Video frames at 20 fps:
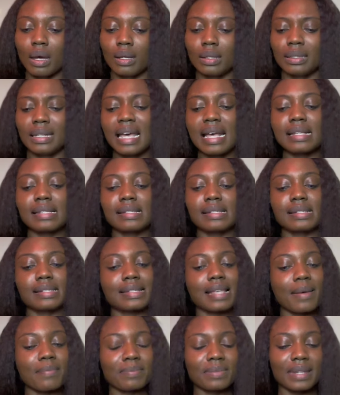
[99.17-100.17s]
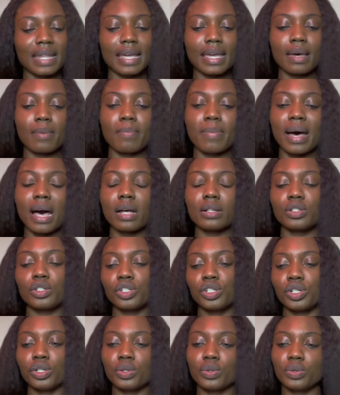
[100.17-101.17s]
There's something
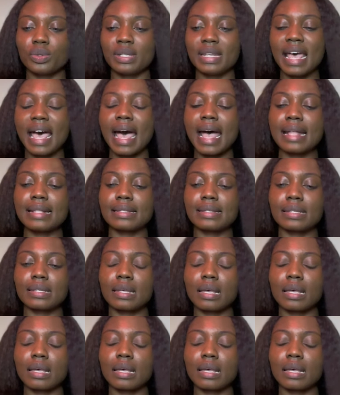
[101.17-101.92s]
about you that